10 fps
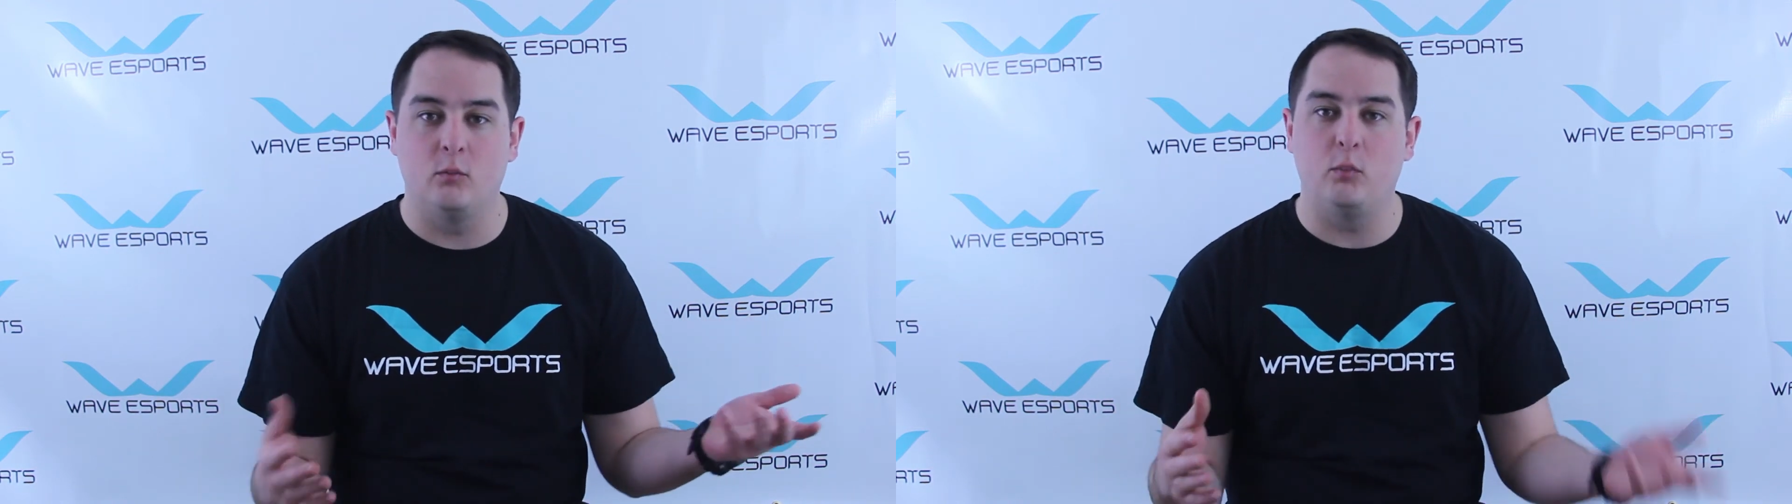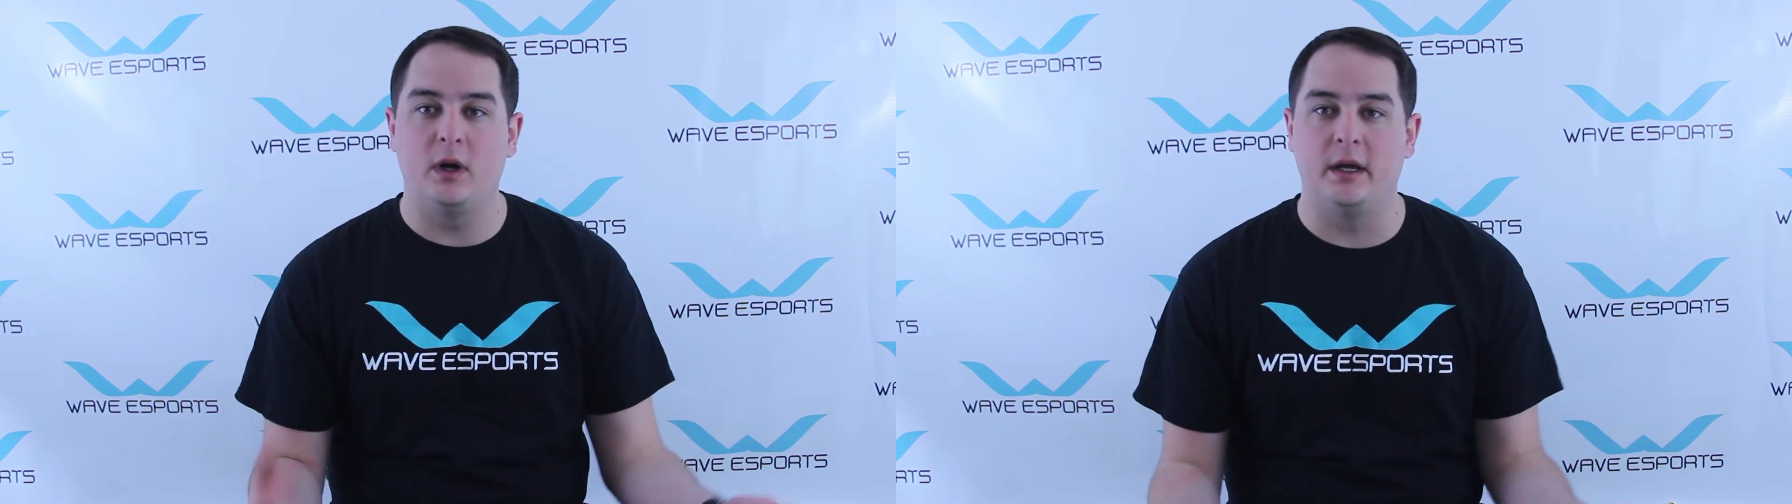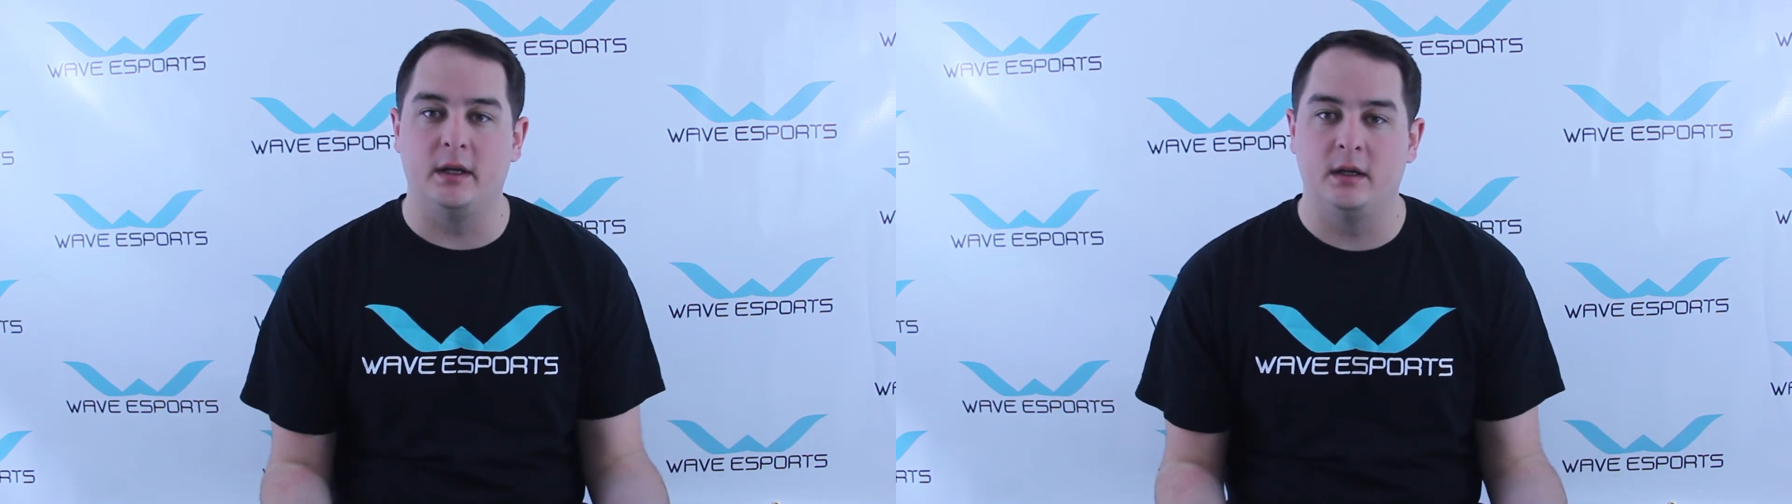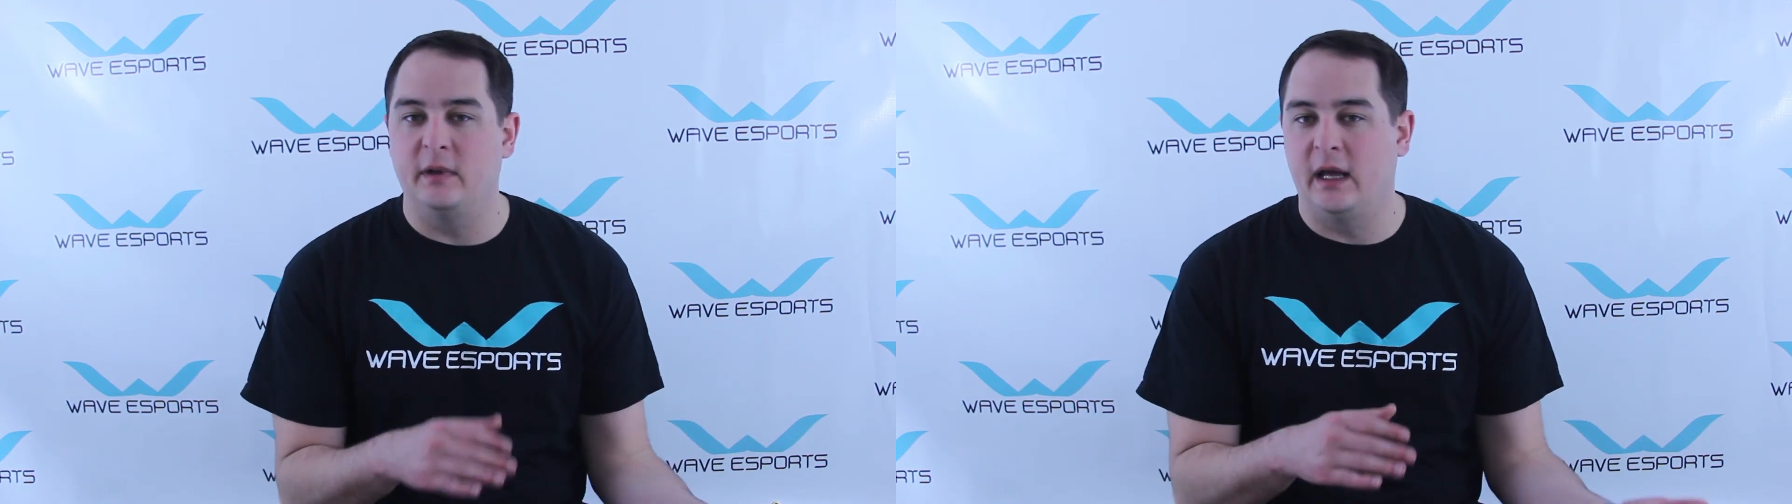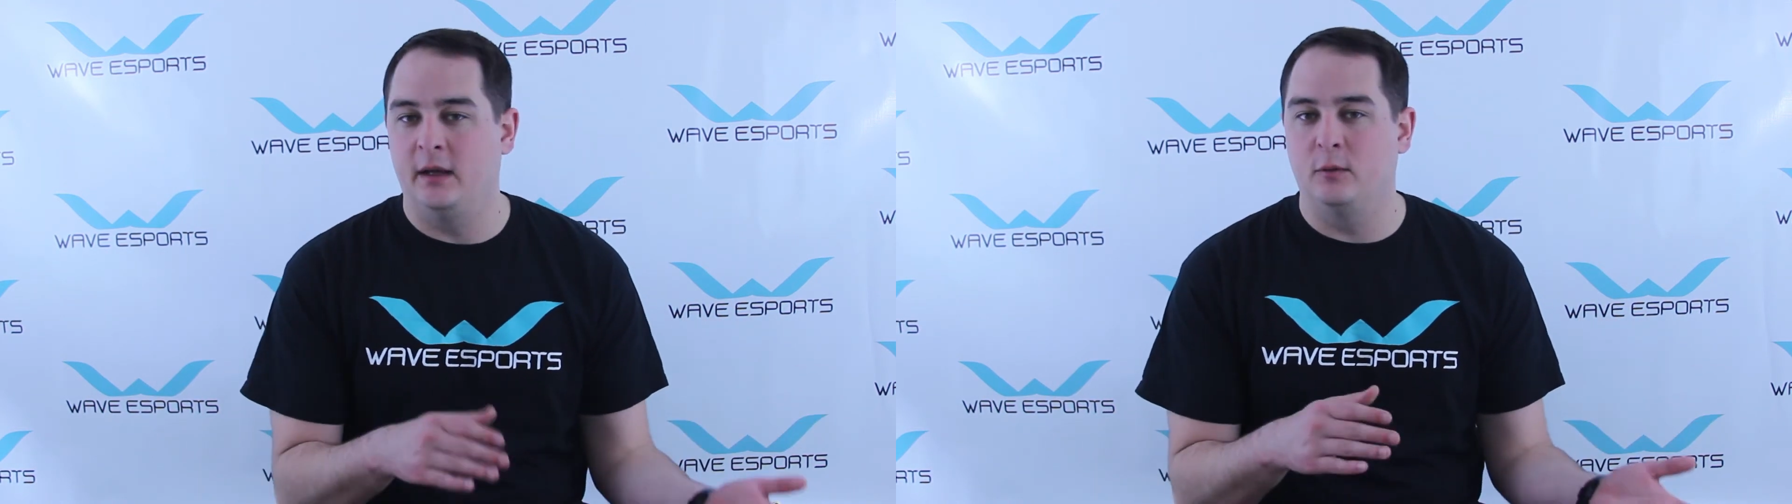but
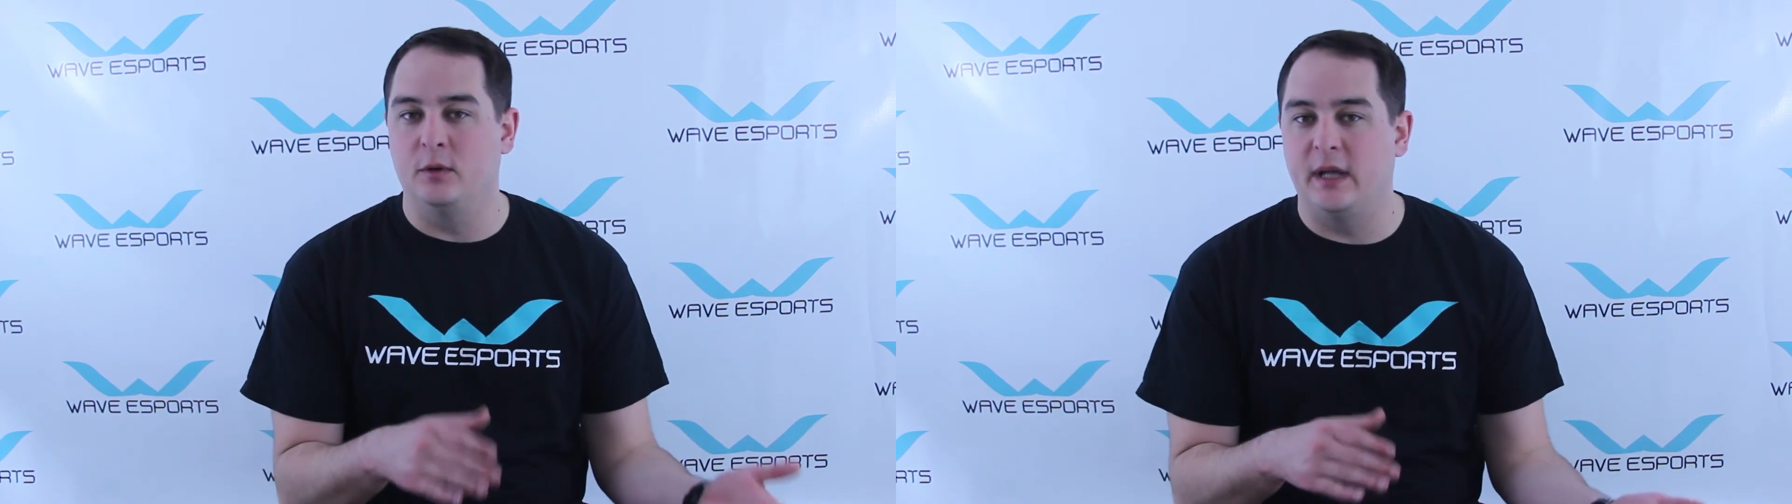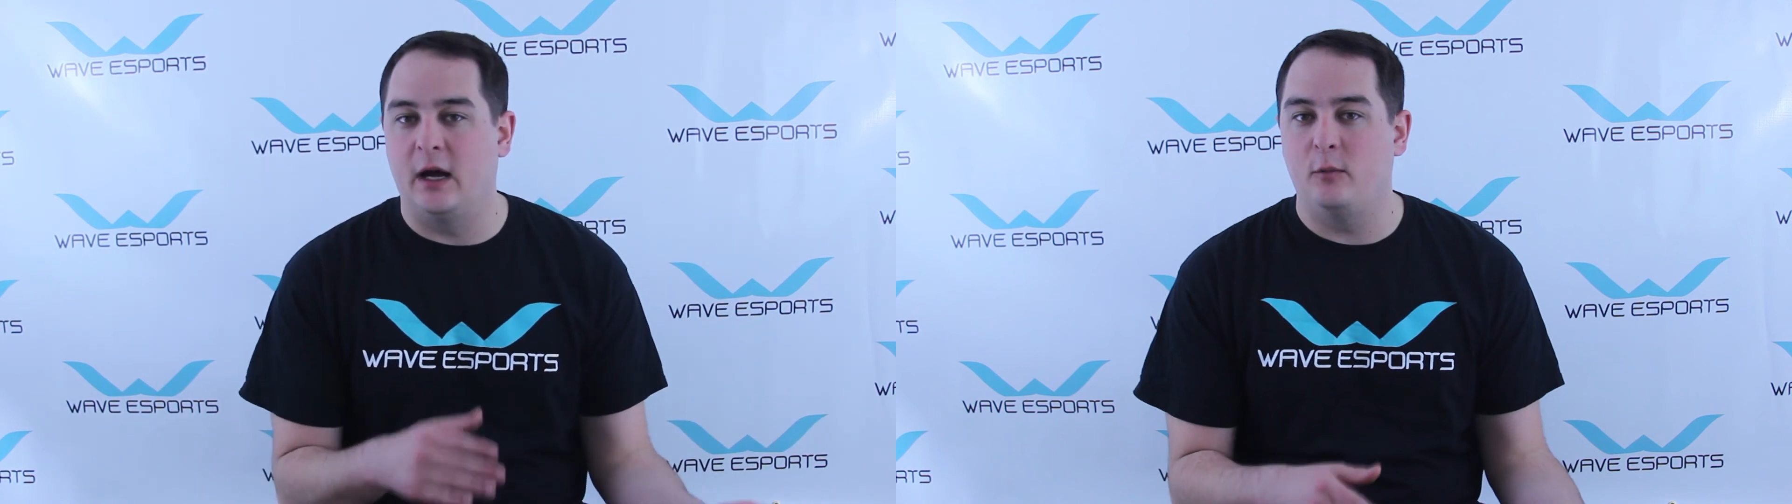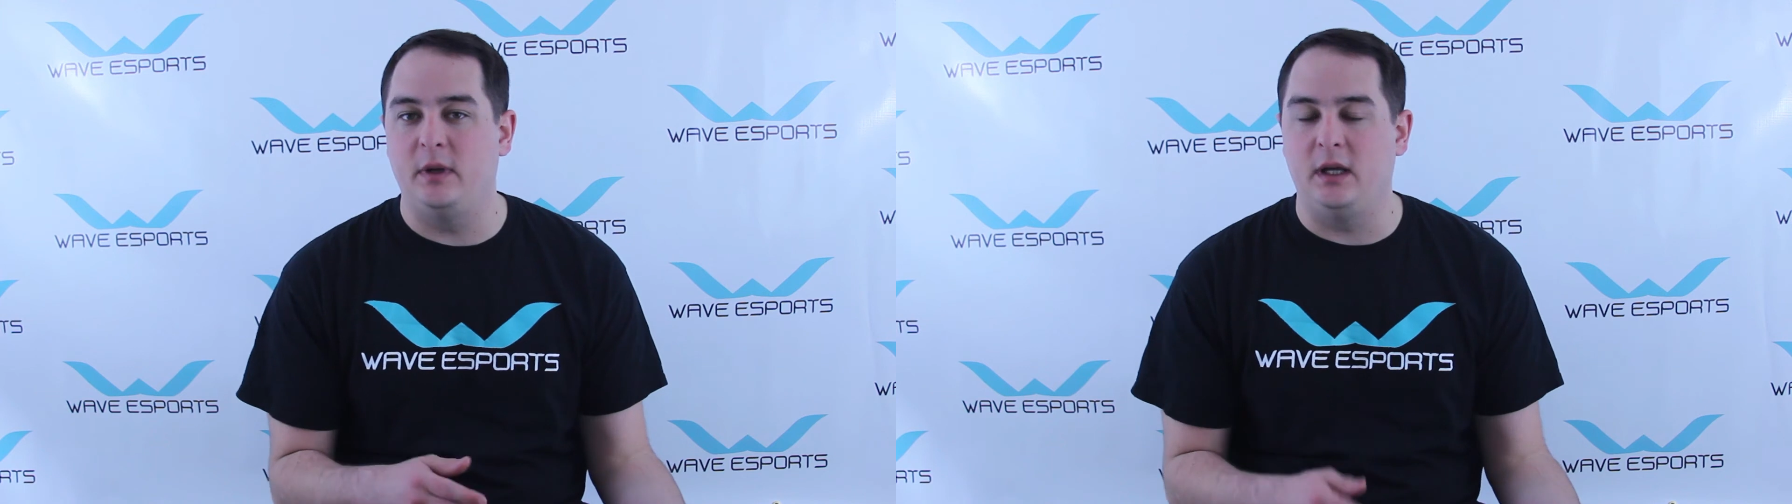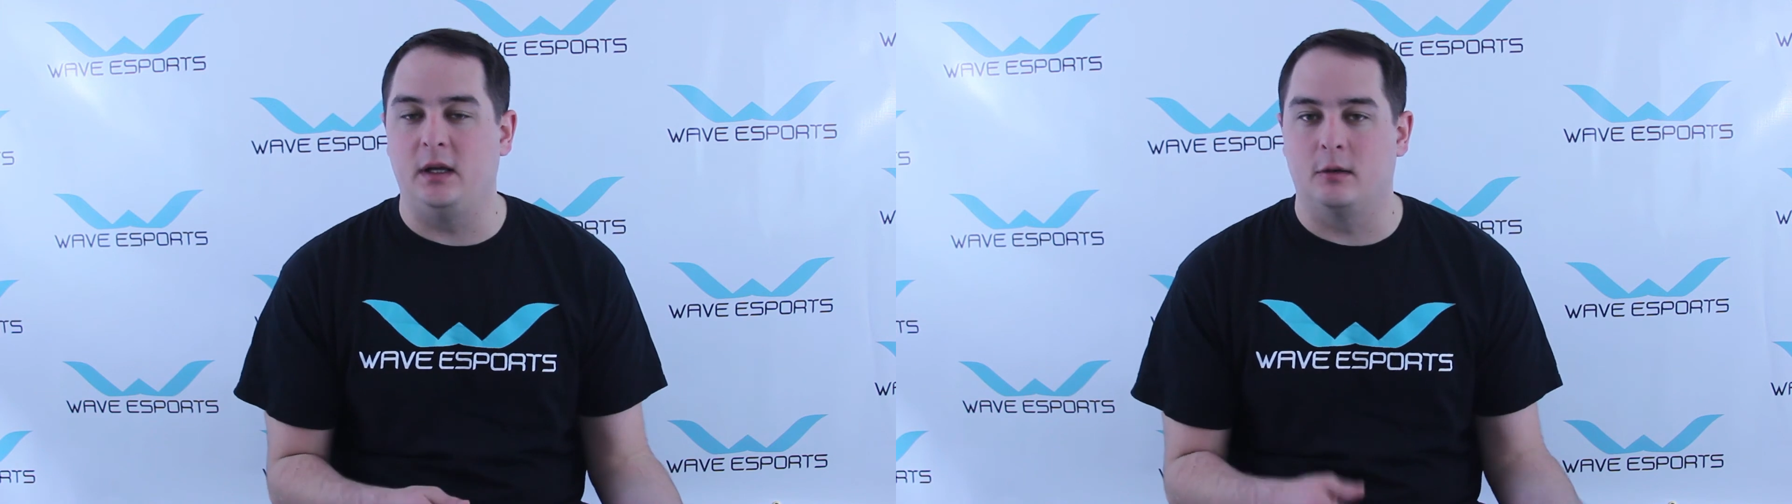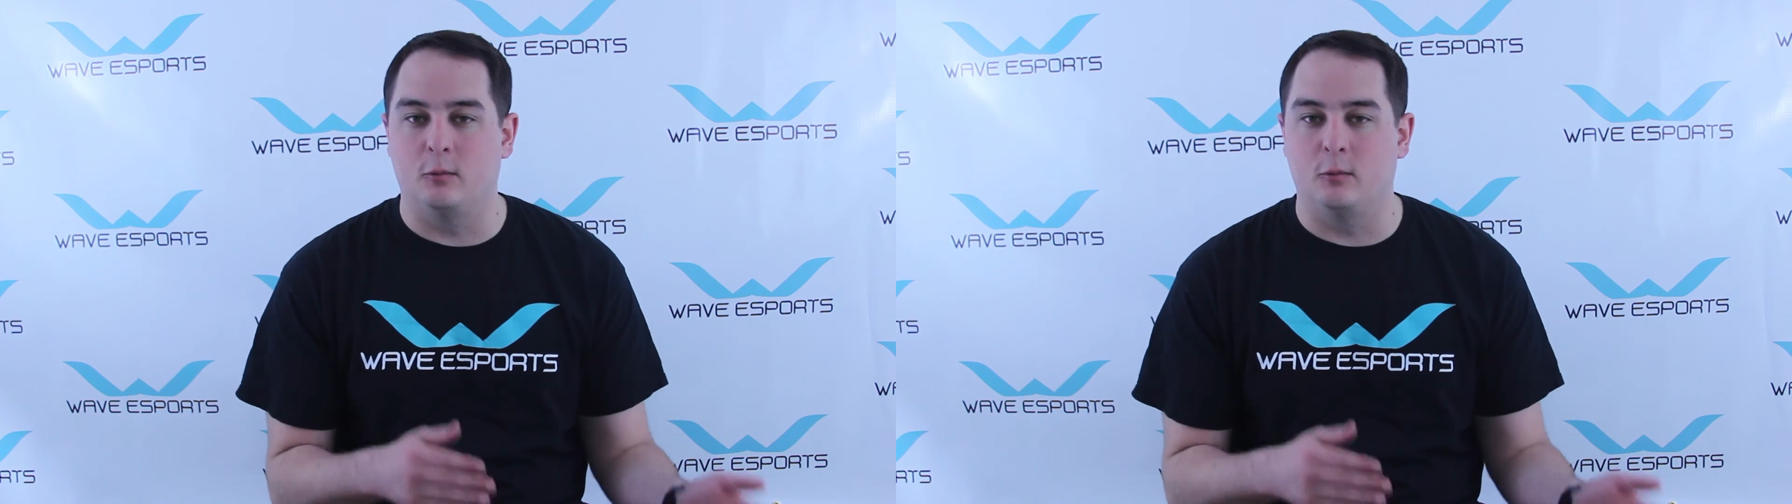it will now be